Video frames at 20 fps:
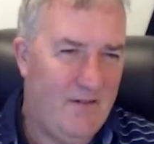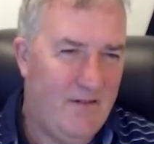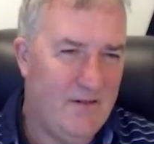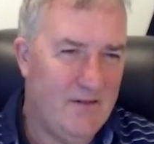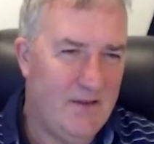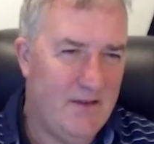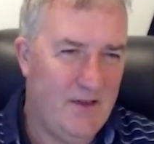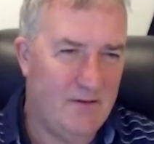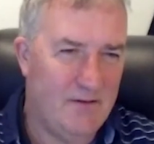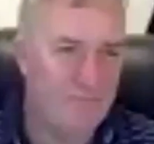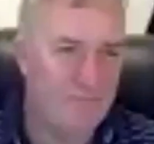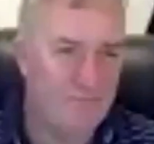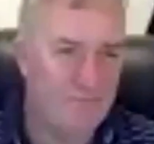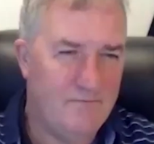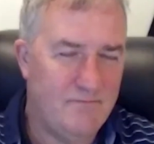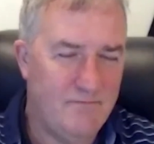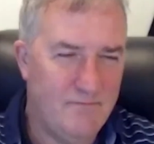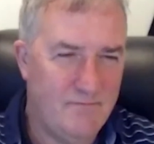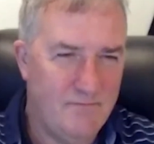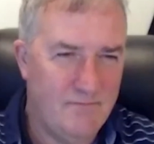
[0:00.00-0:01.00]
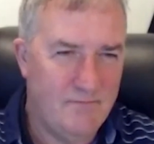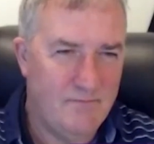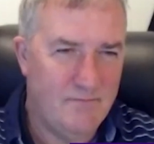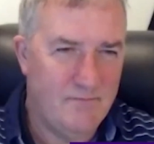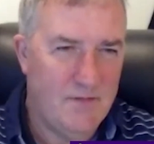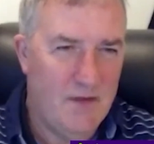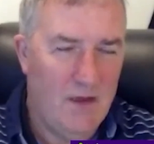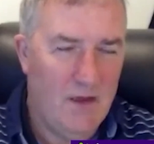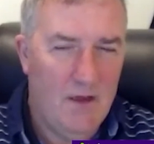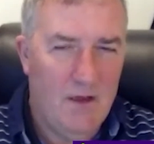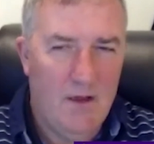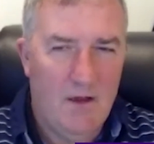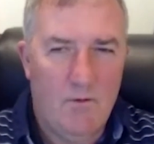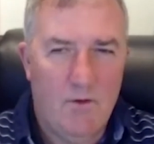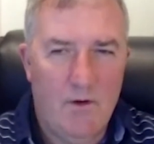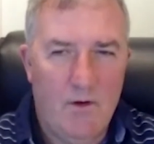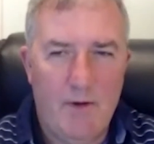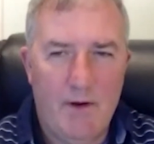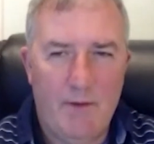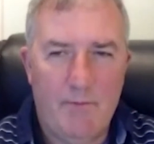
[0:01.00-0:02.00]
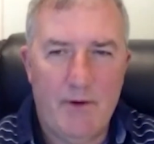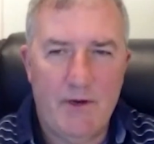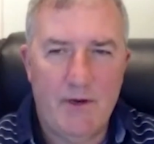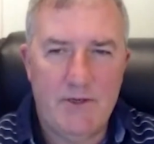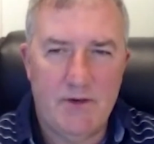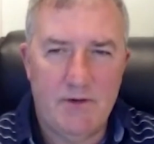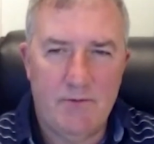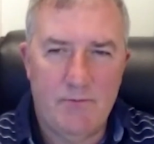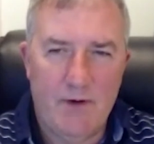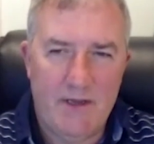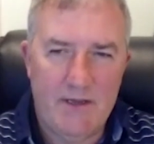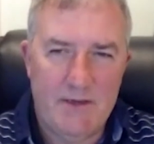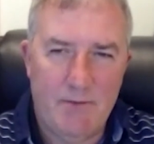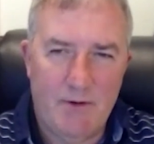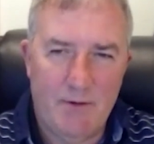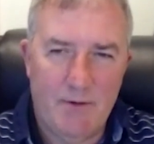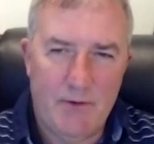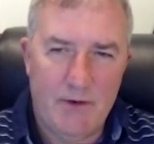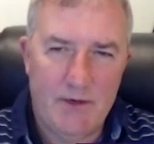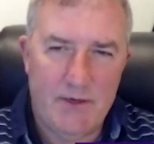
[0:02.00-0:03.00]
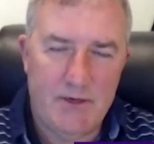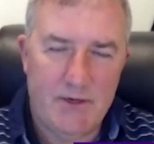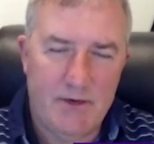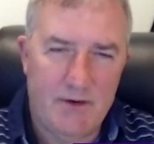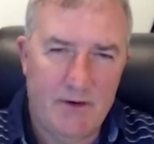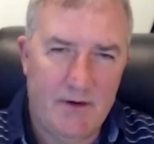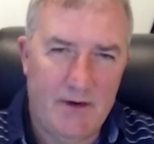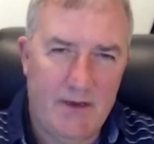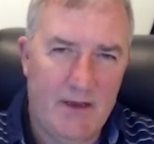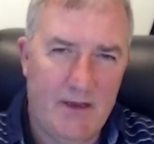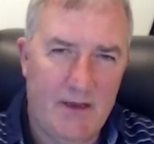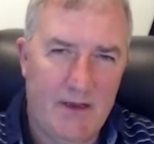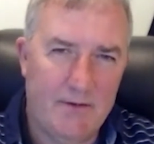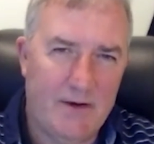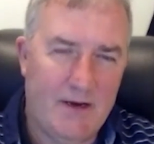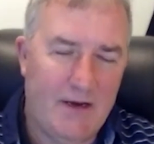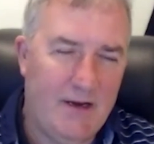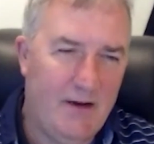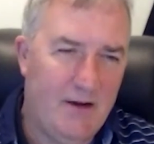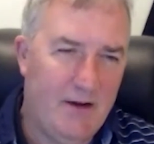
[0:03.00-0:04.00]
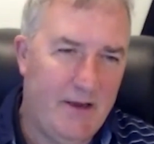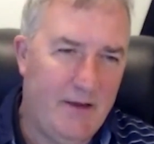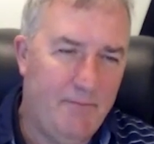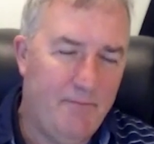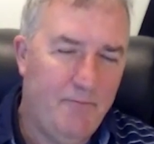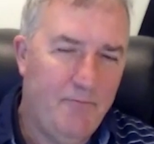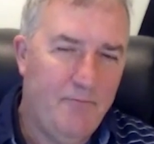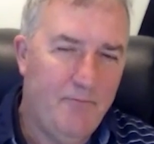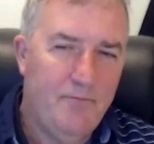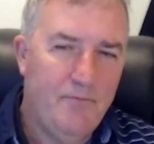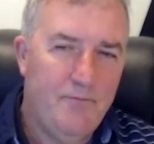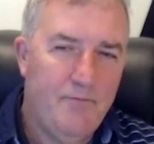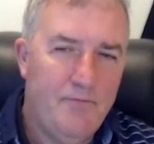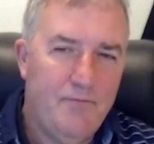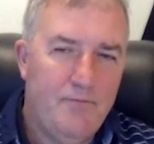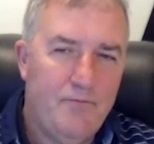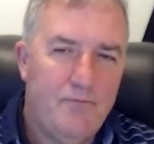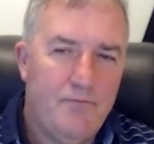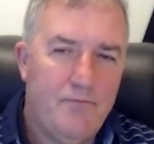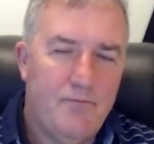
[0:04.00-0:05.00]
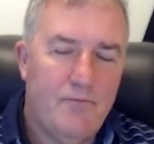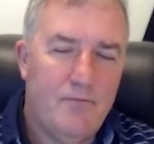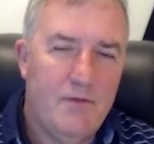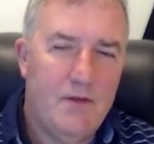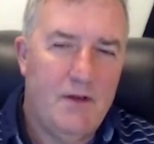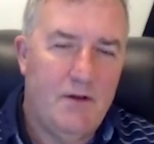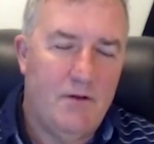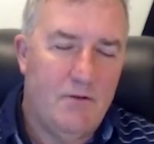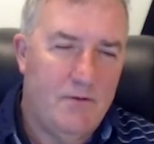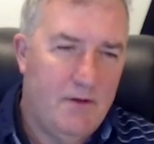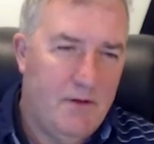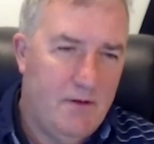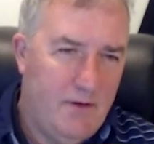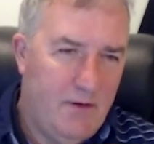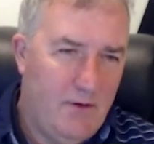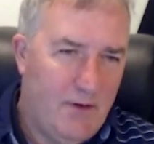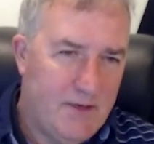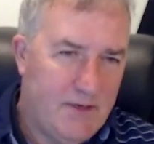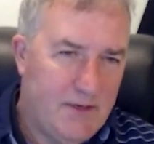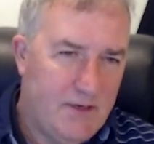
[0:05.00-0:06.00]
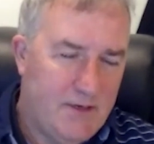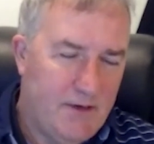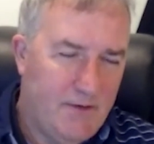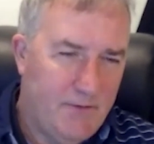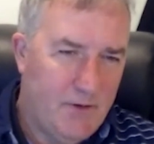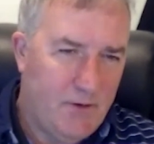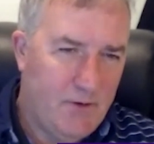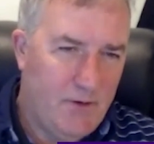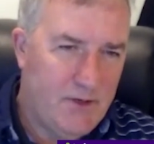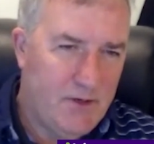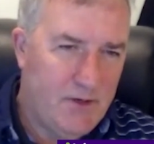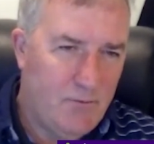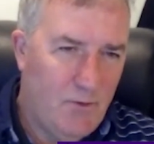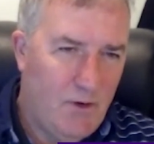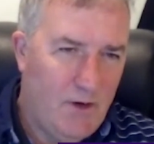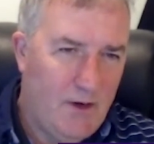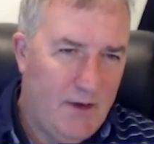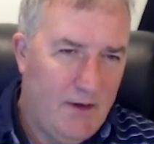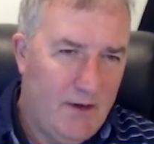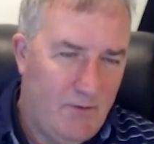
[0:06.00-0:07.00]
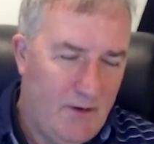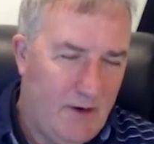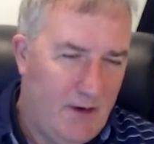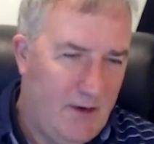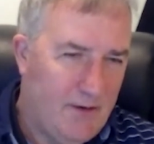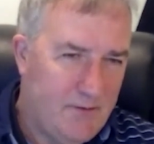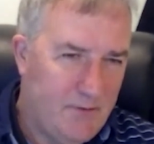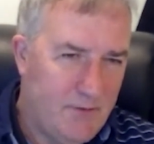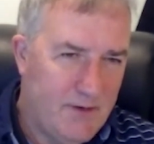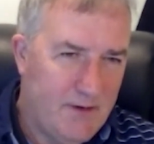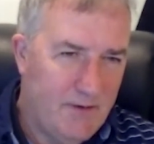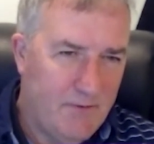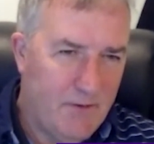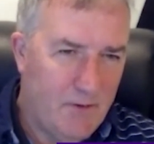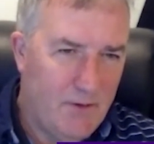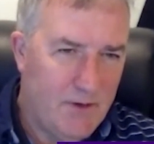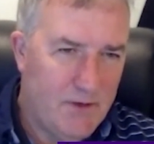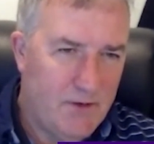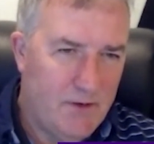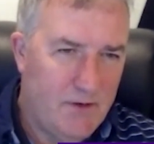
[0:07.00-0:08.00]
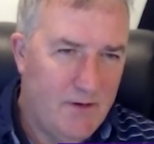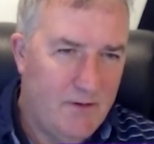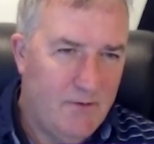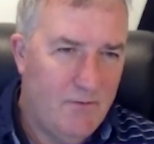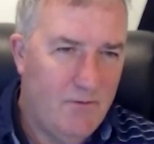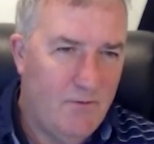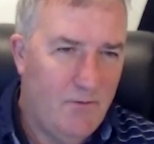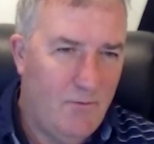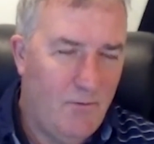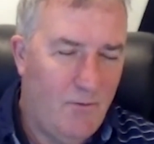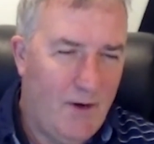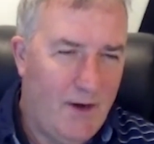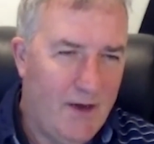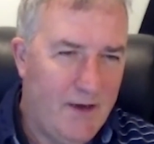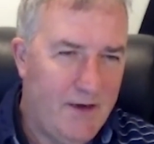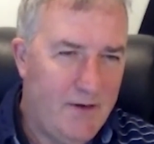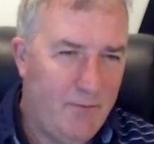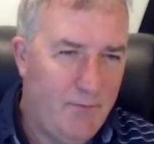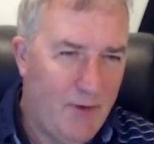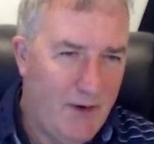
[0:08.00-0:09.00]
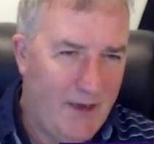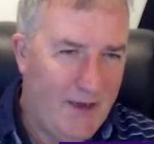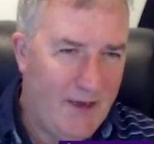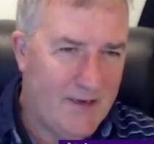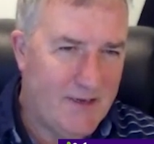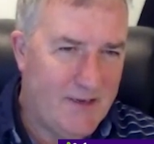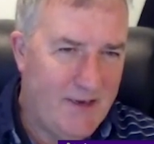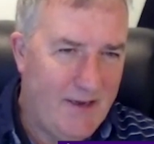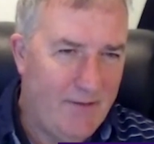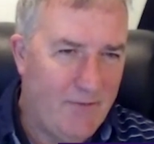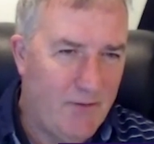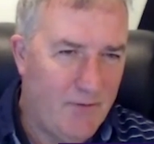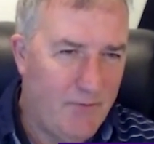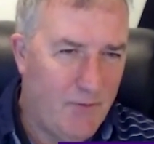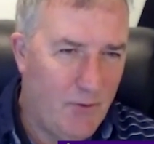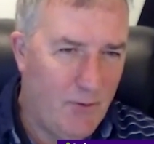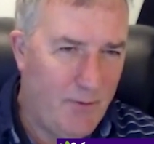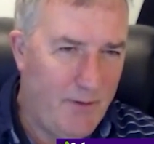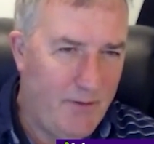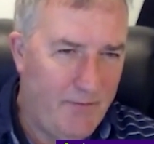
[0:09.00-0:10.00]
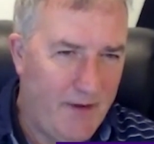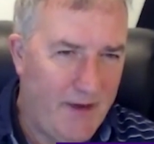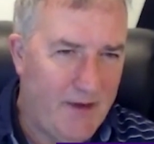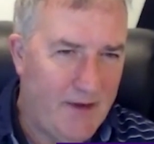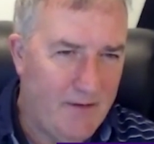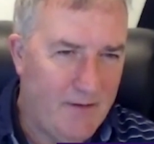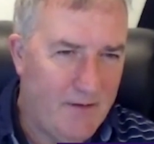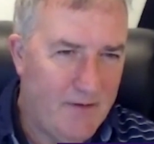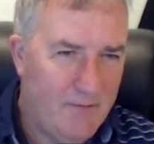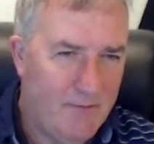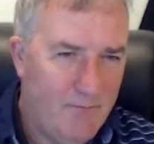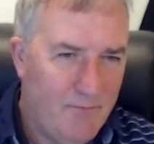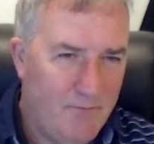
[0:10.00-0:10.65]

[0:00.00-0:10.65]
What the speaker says: Yeah. Well, raised blood pressure, clearly, you ask yourself the question why, or I ask myself the question, why do plaques never form in veins?